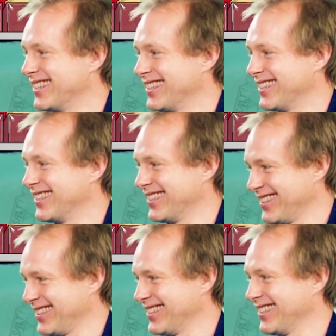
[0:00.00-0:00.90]

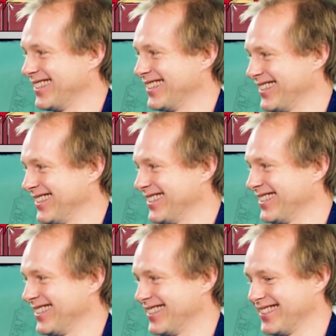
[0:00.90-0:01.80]

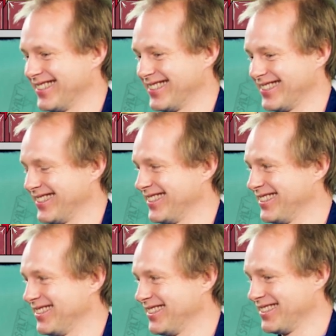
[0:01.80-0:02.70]

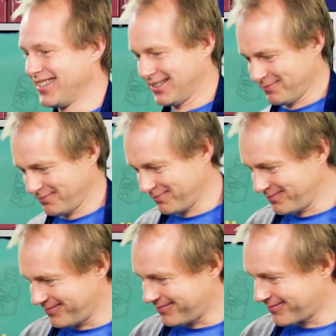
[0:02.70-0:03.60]
This person isn't speaking.